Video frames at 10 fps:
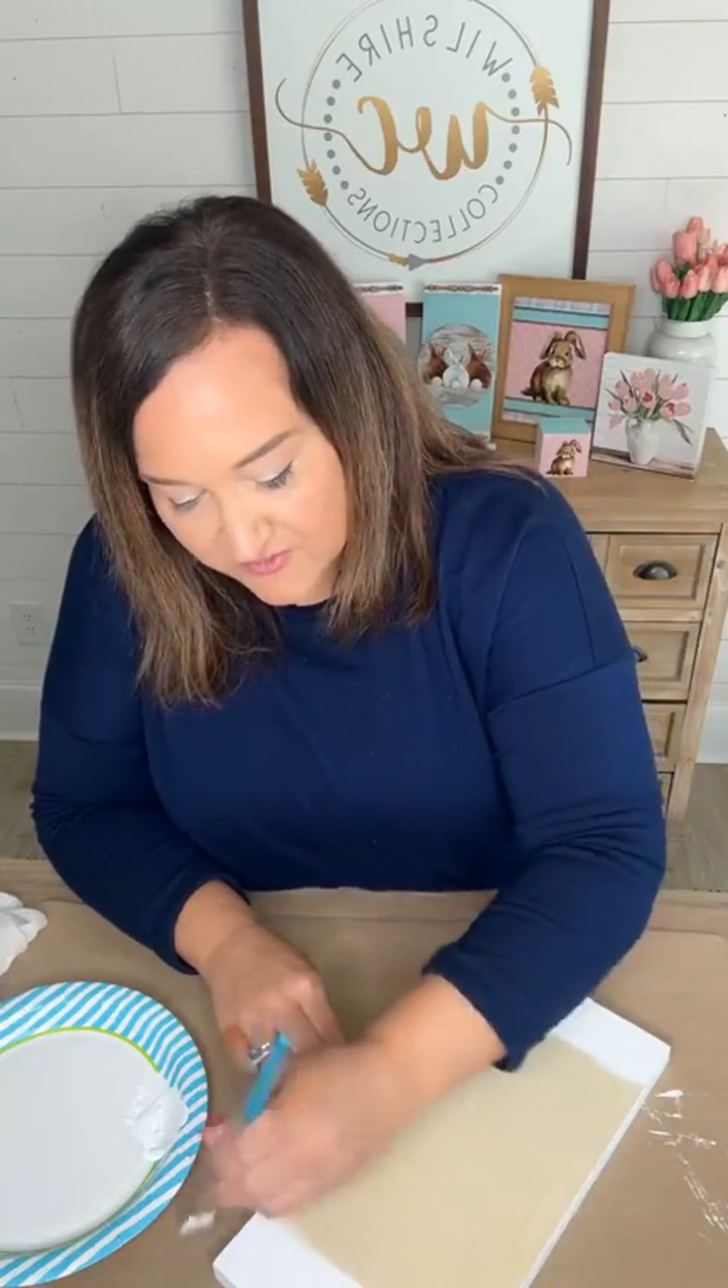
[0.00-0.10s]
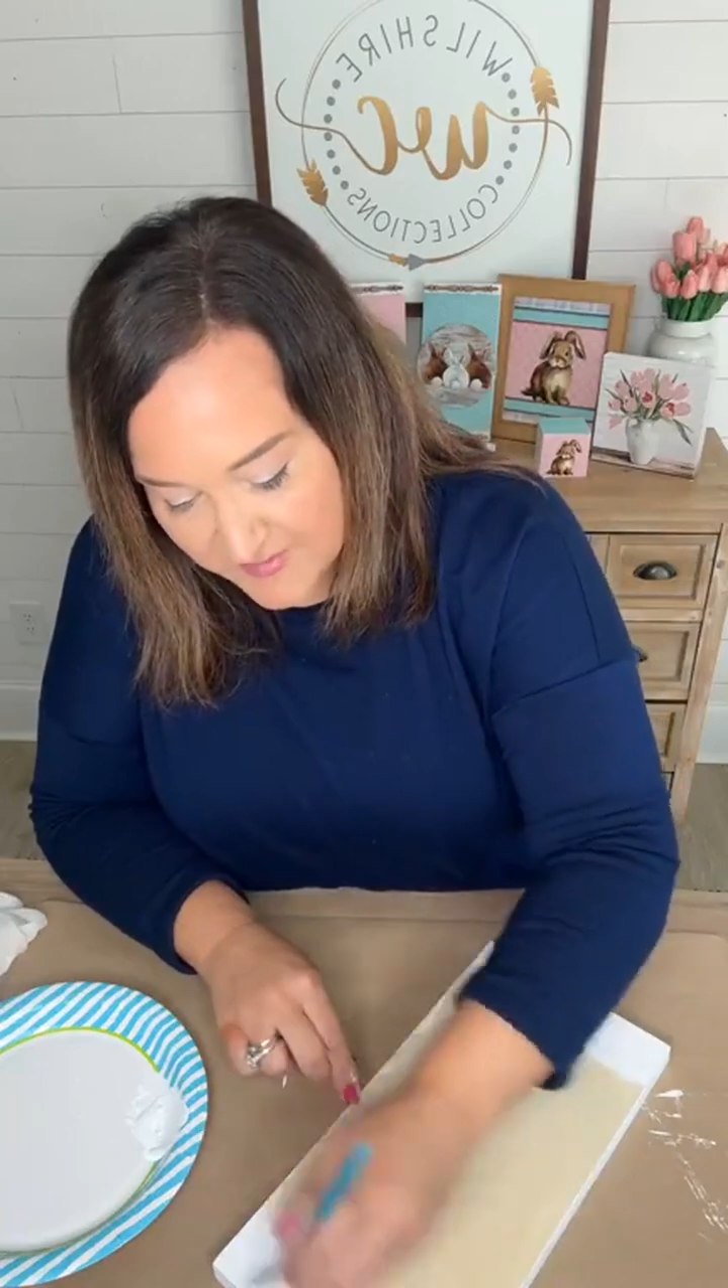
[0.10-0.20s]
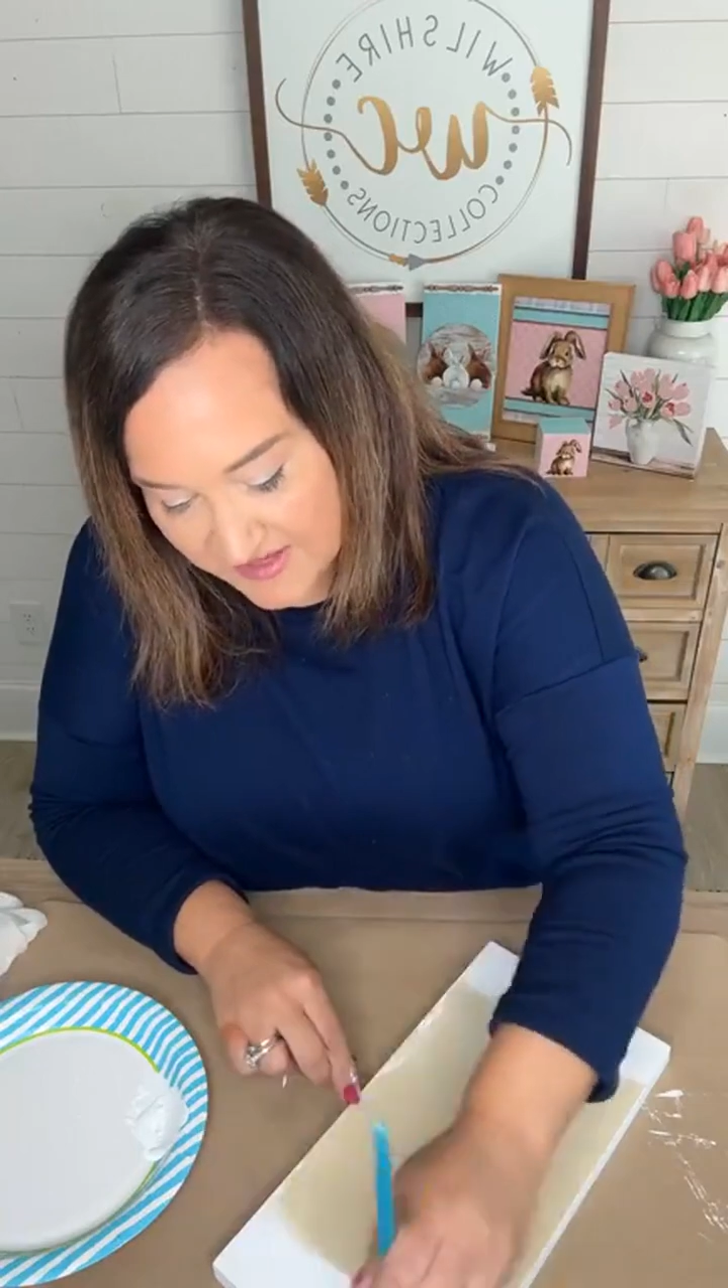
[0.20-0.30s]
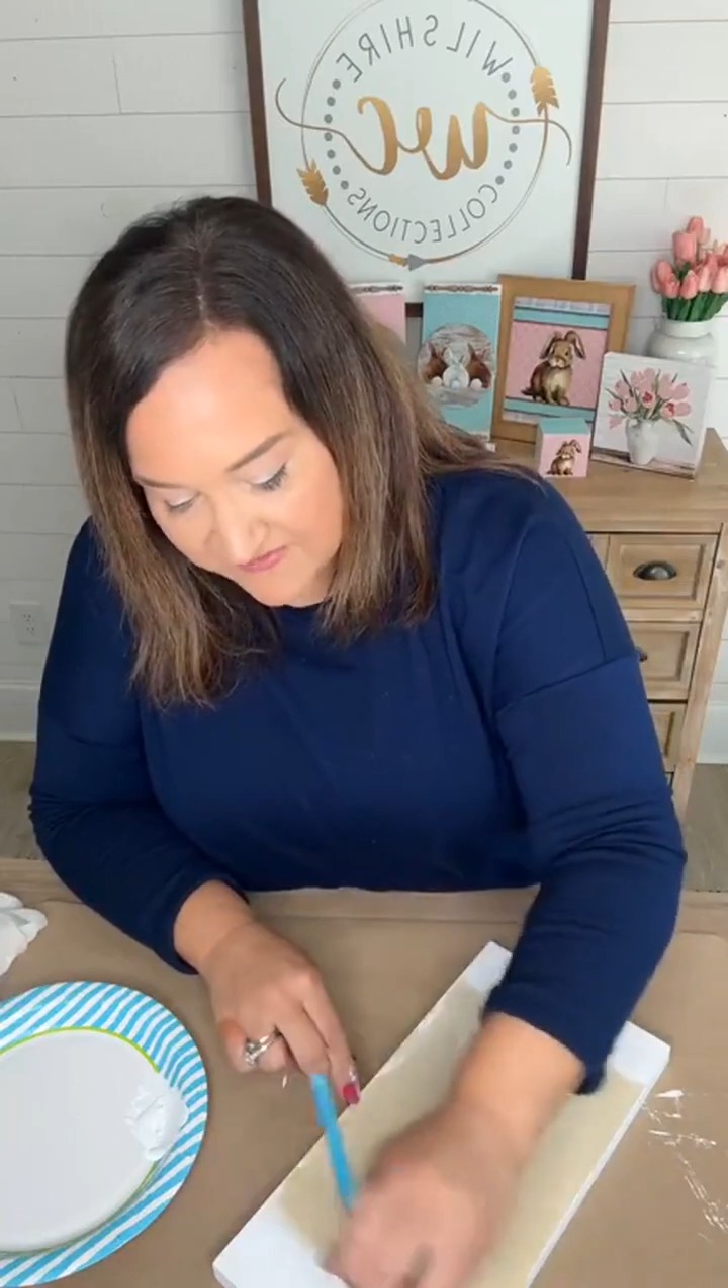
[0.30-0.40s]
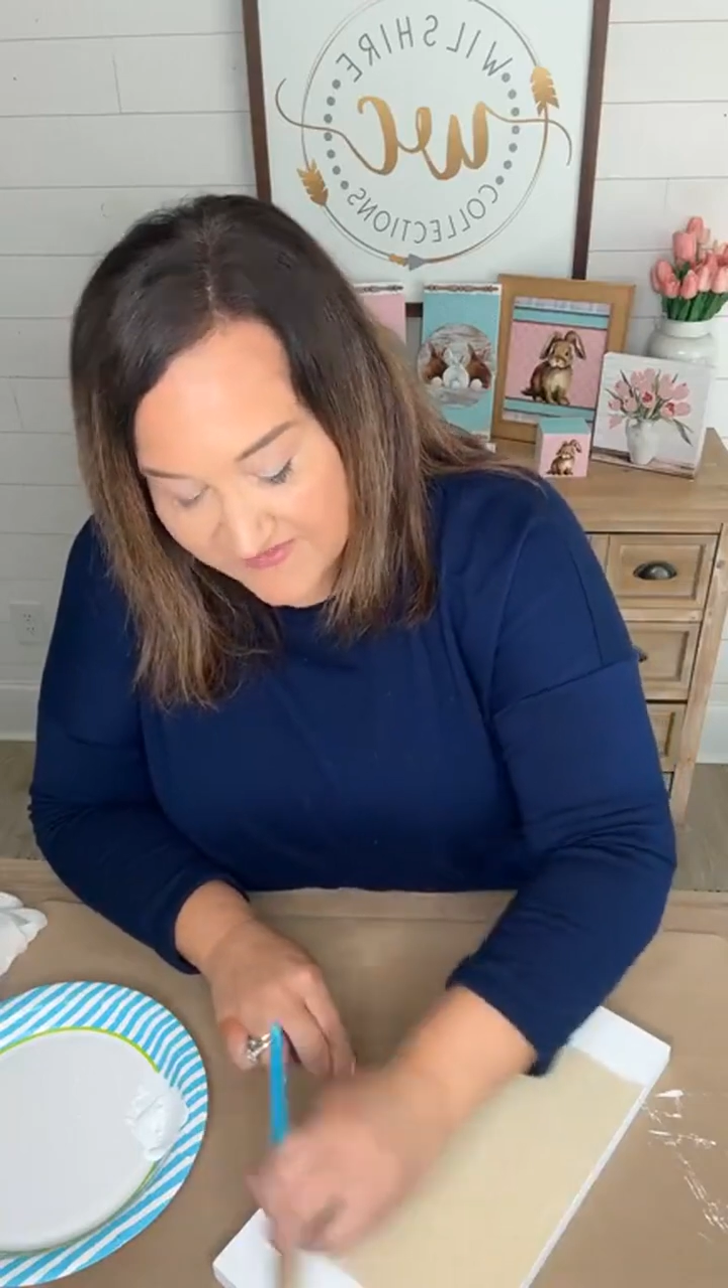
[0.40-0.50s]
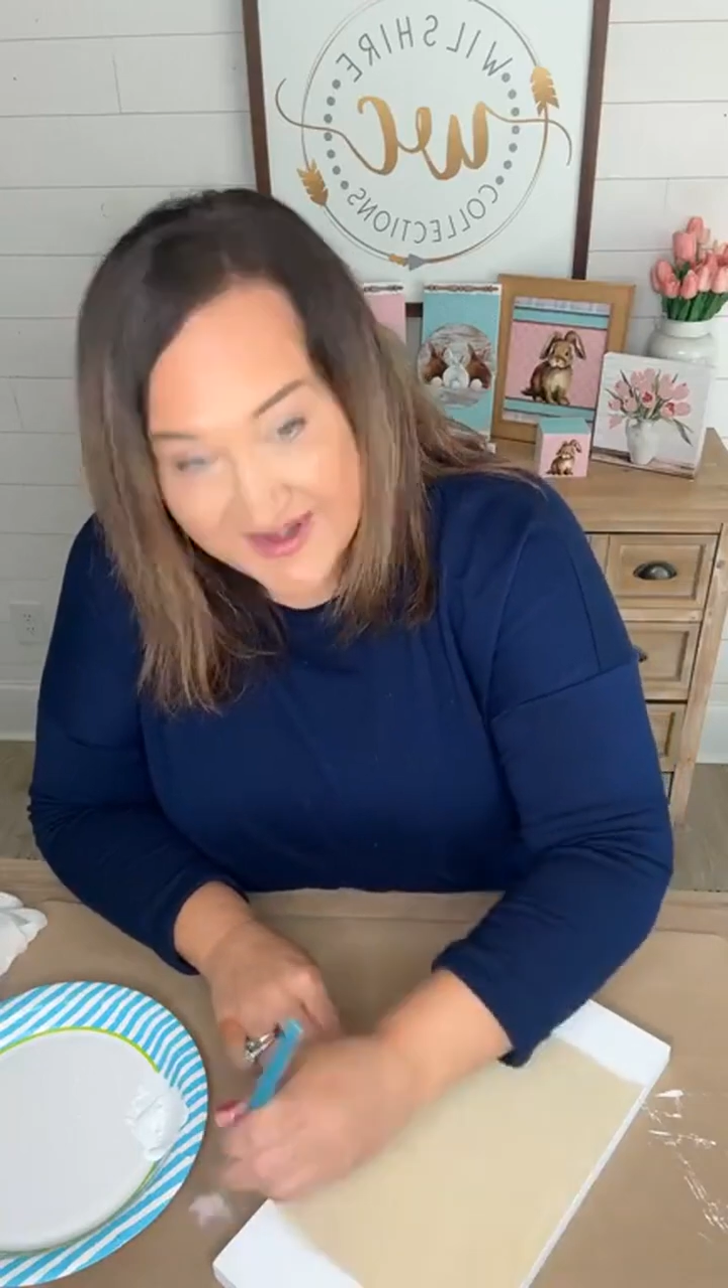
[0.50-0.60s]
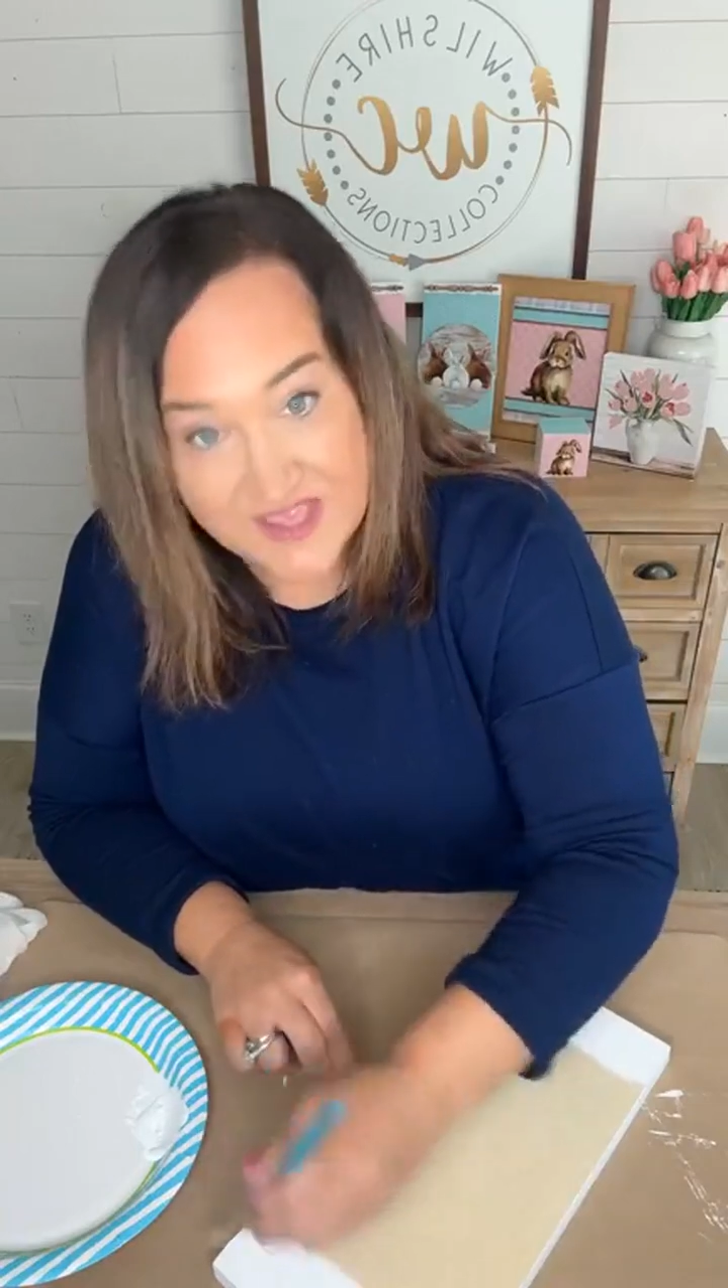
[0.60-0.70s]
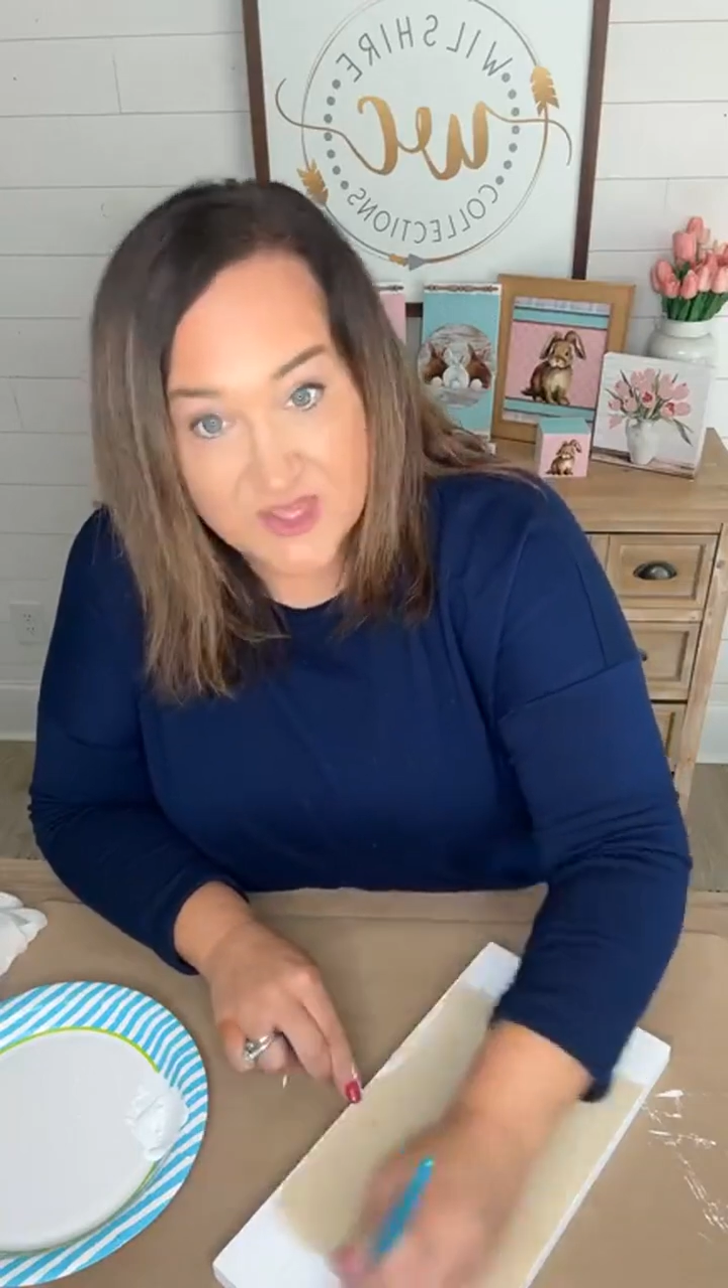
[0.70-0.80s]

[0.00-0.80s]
for me to find